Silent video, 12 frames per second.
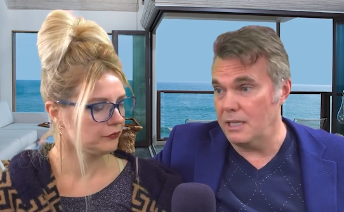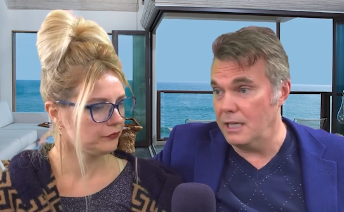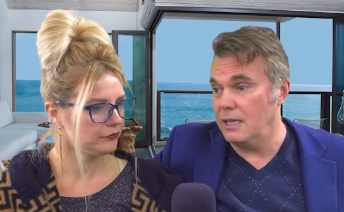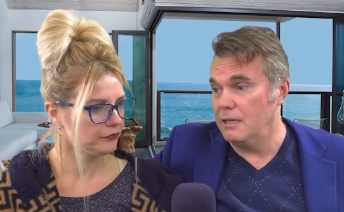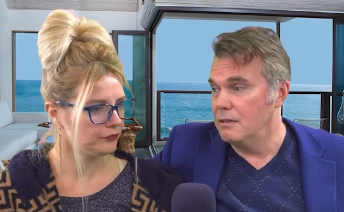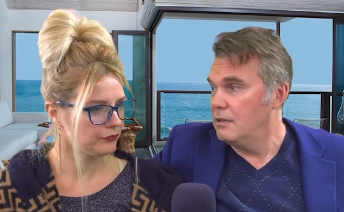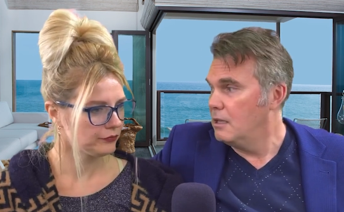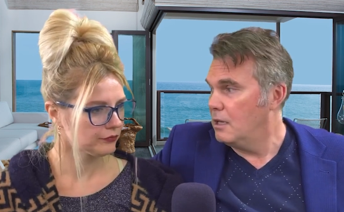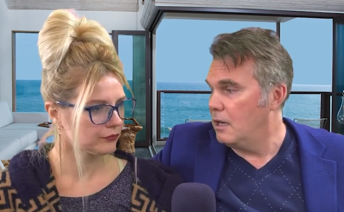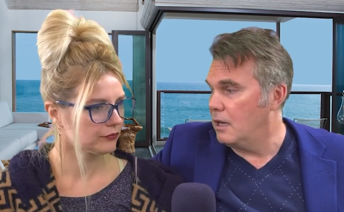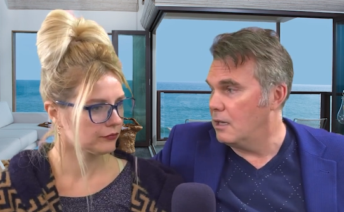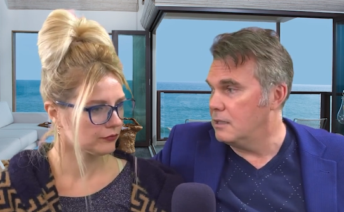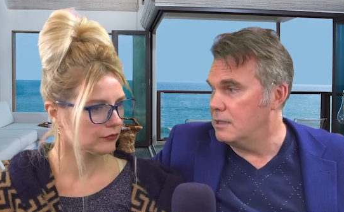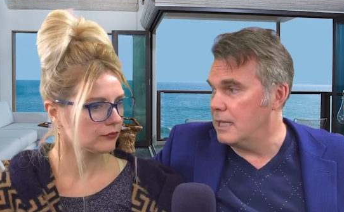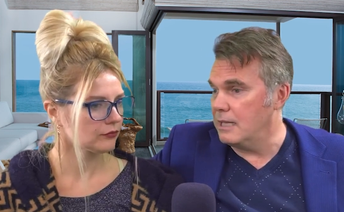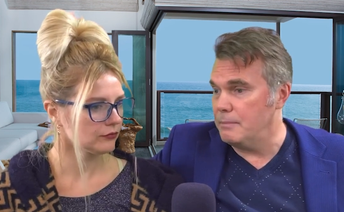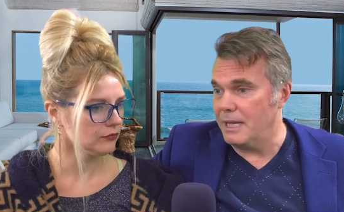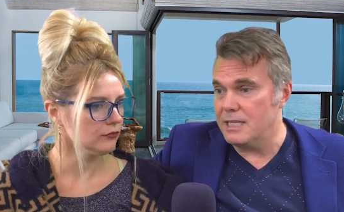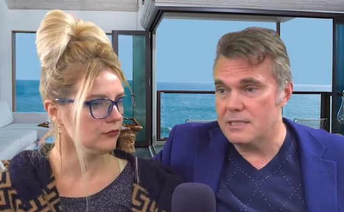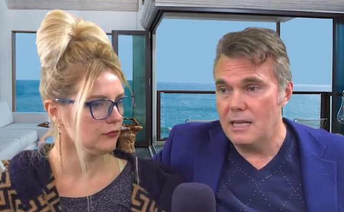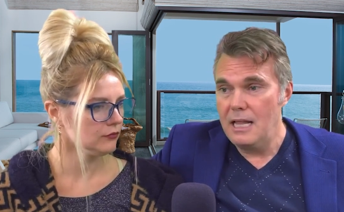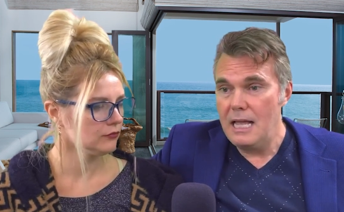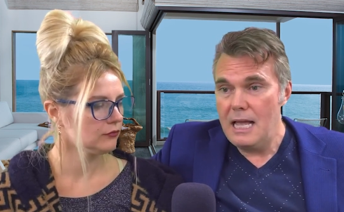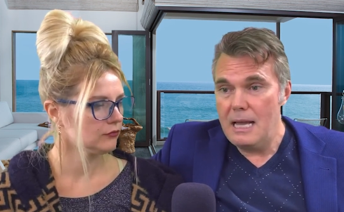Speaker 1: in the database.
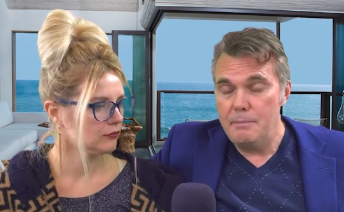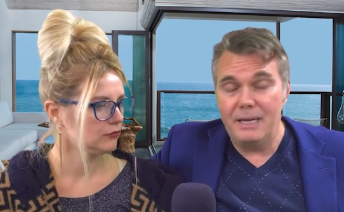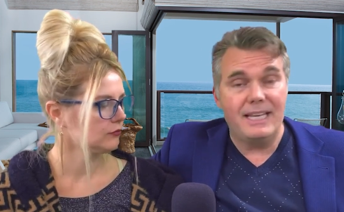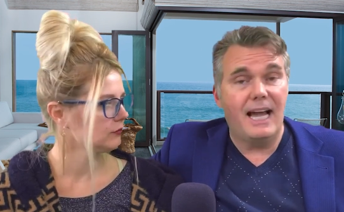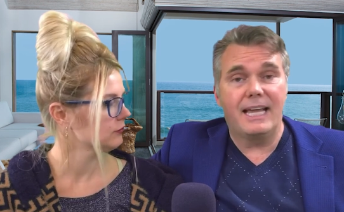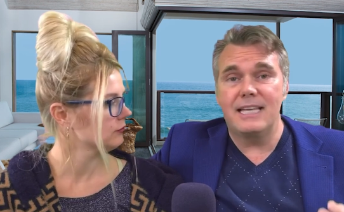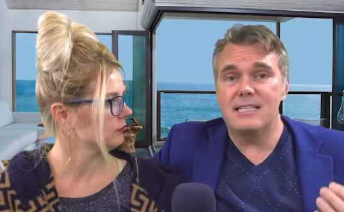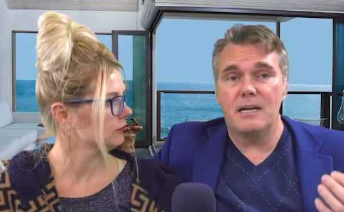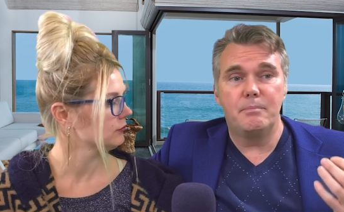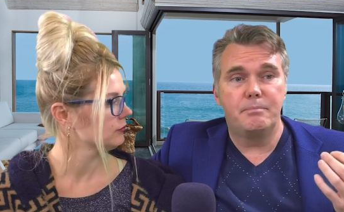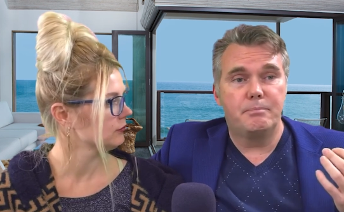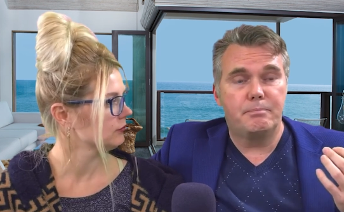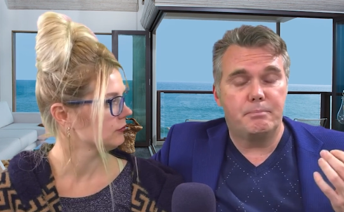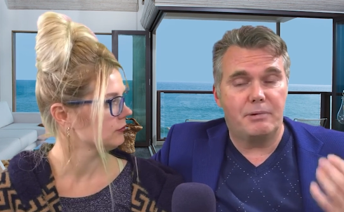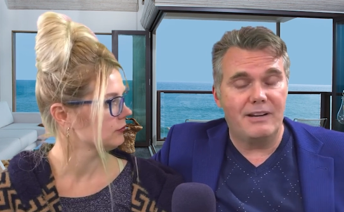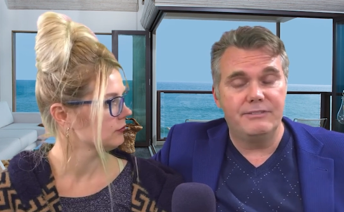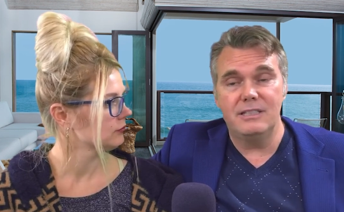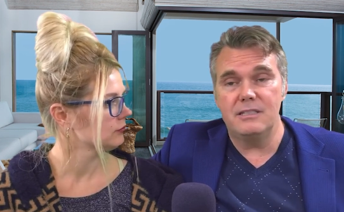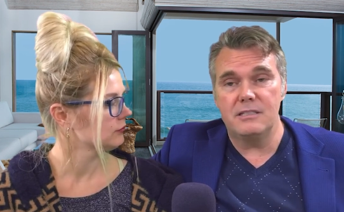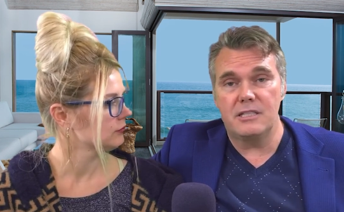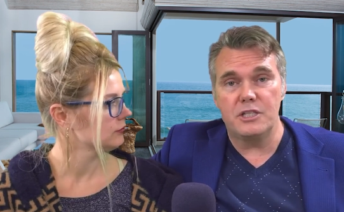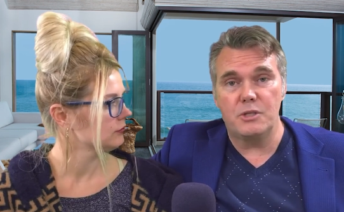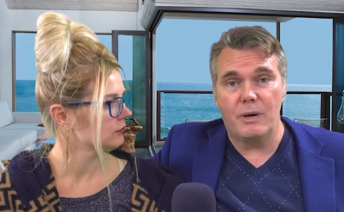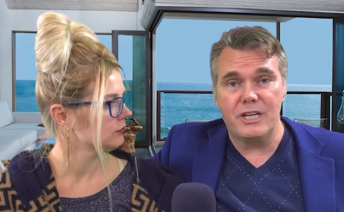But yeah, it's a prevalent
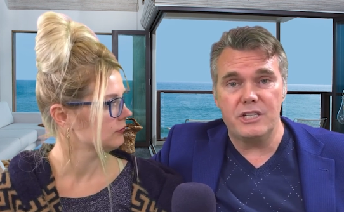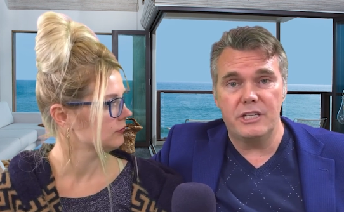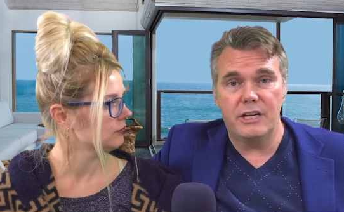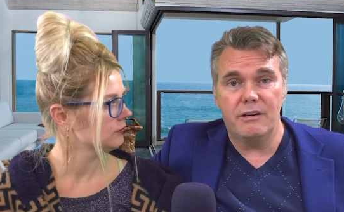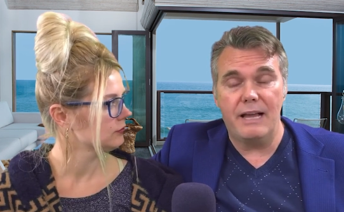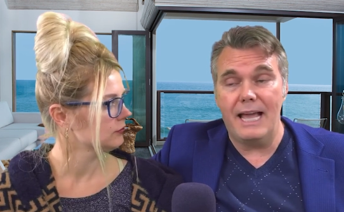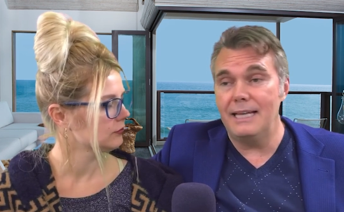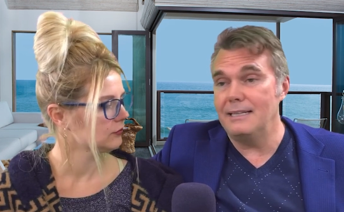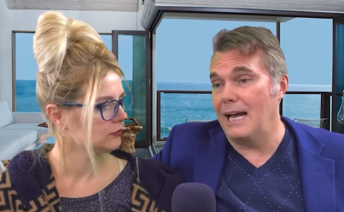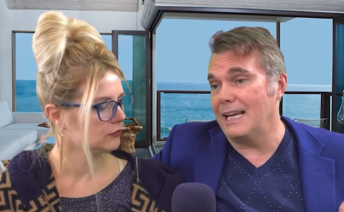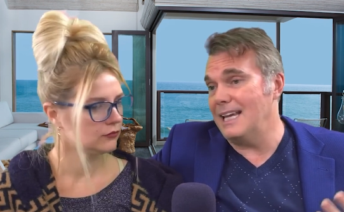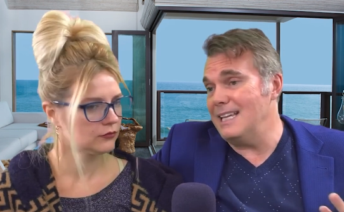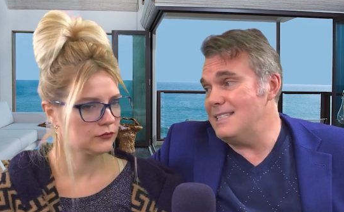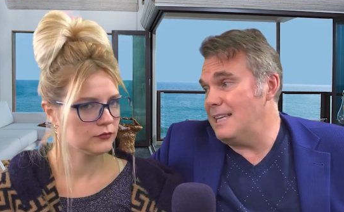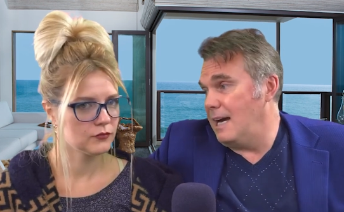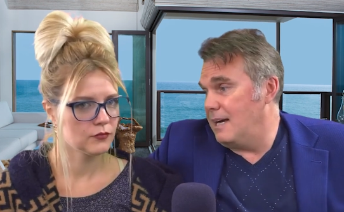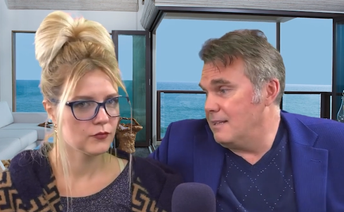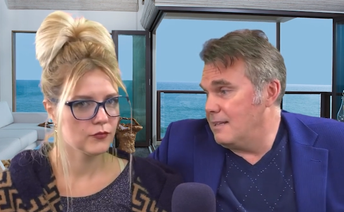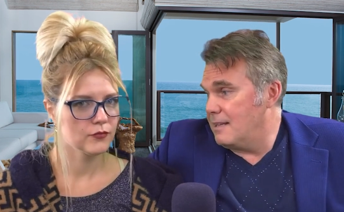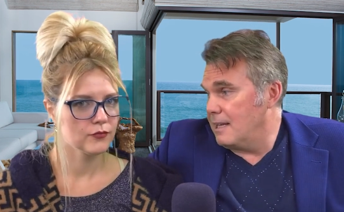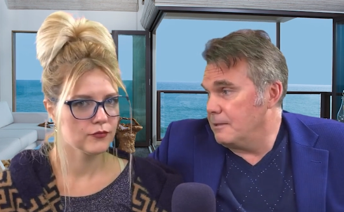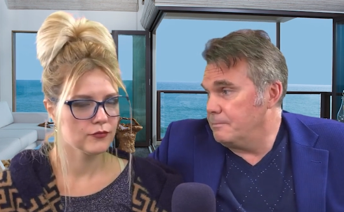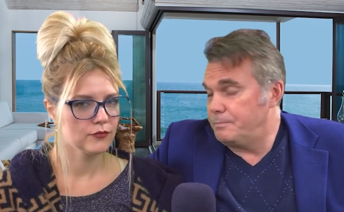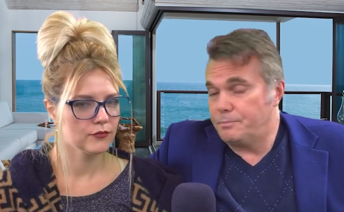situation here. And I guess the other
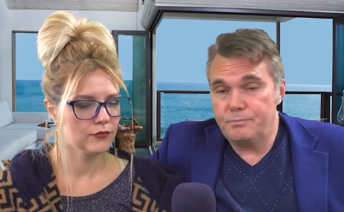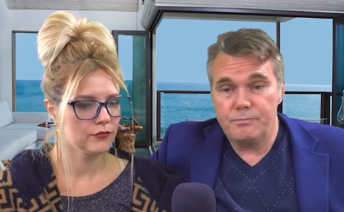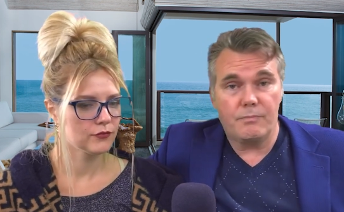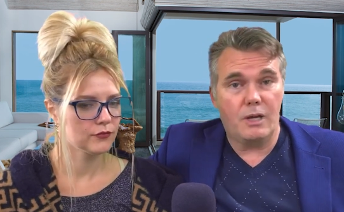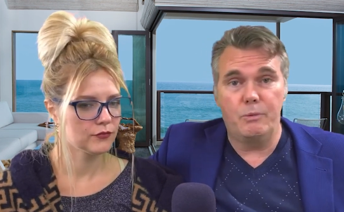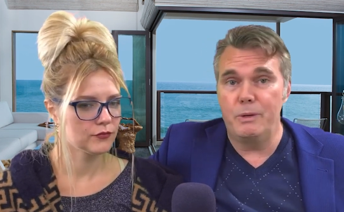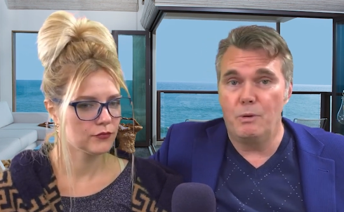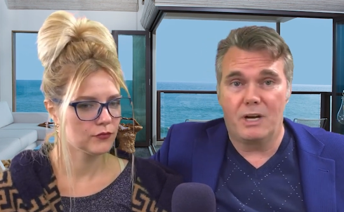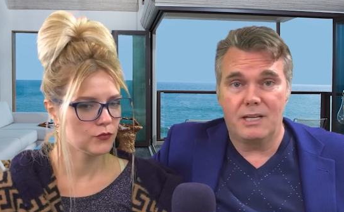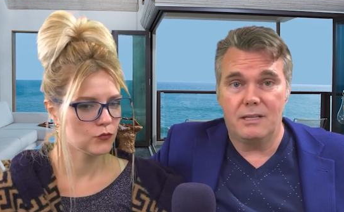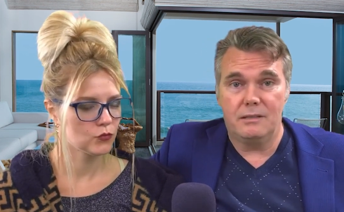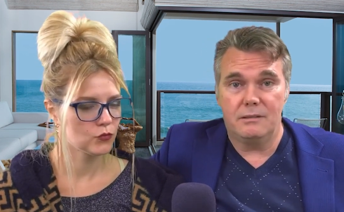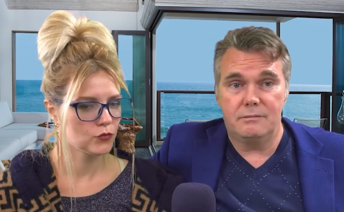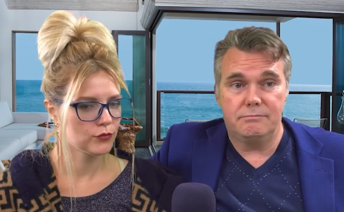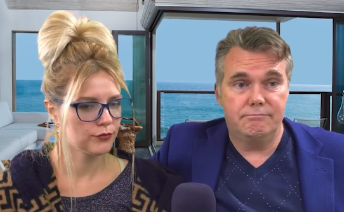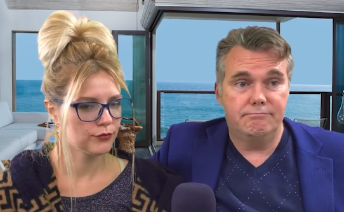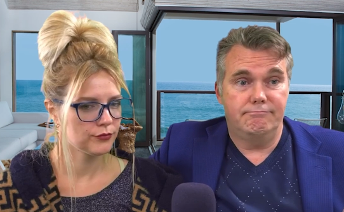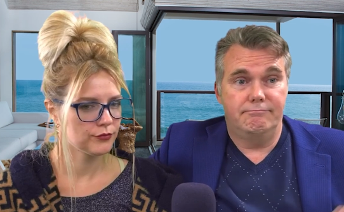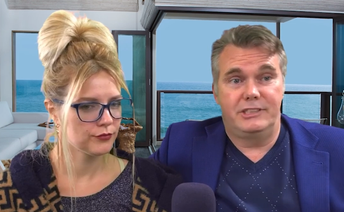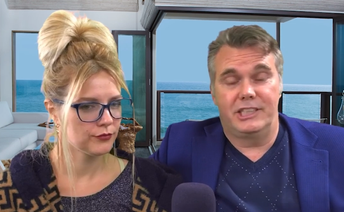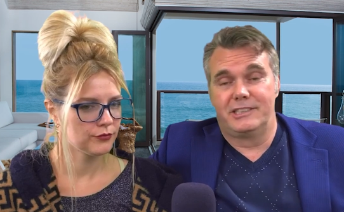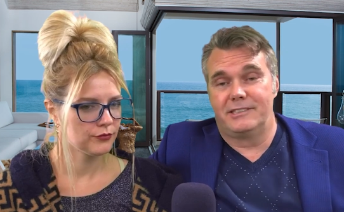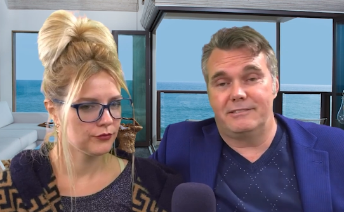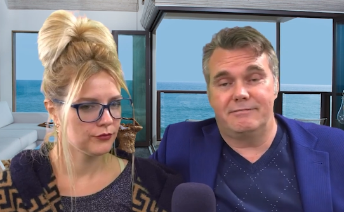thing we want to
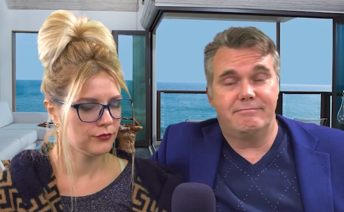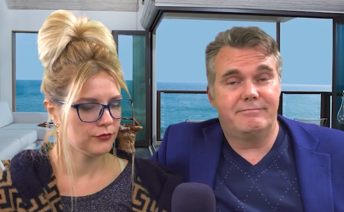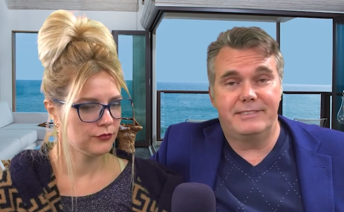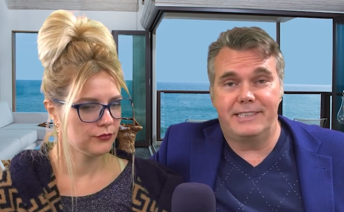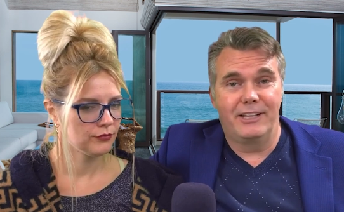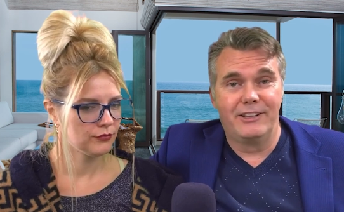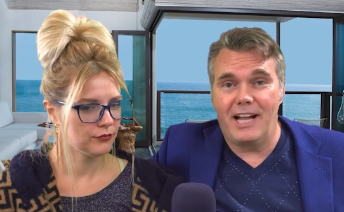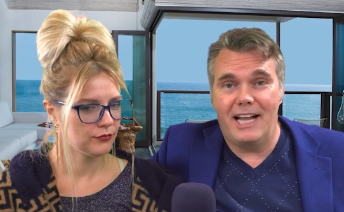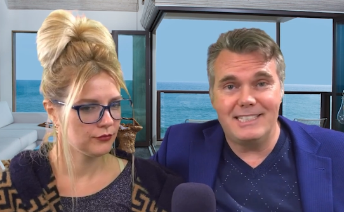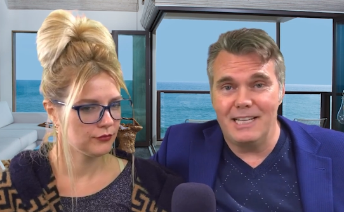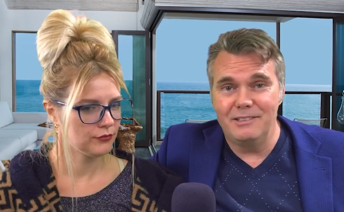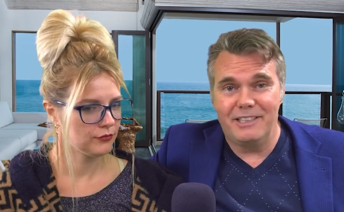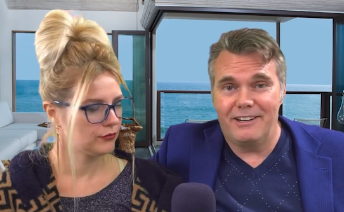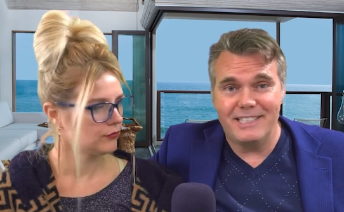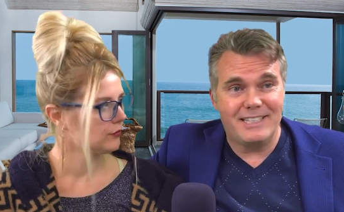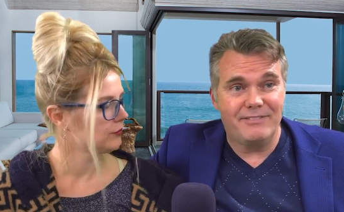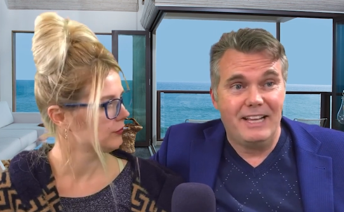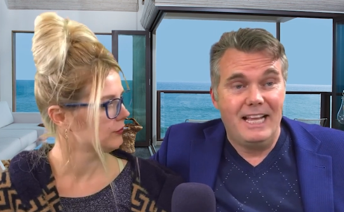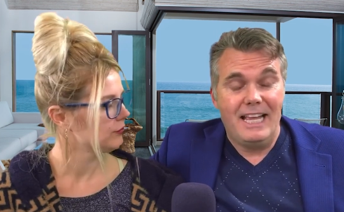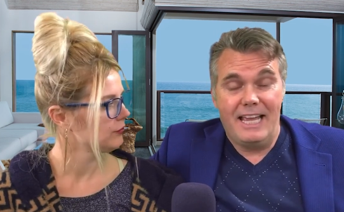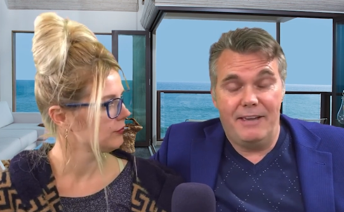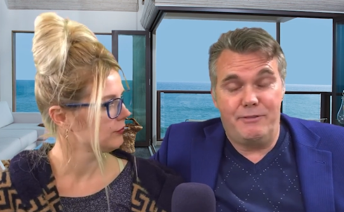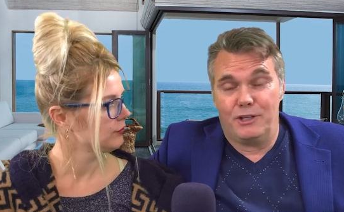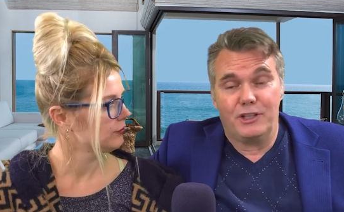just tell guys out there is
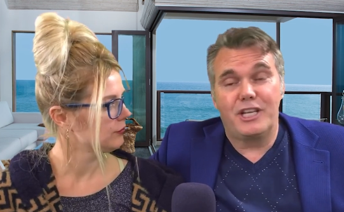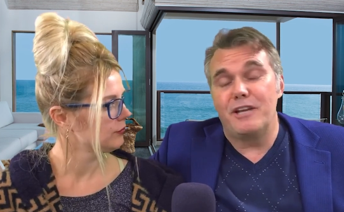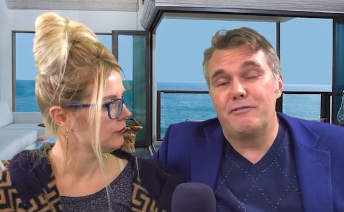if you're looking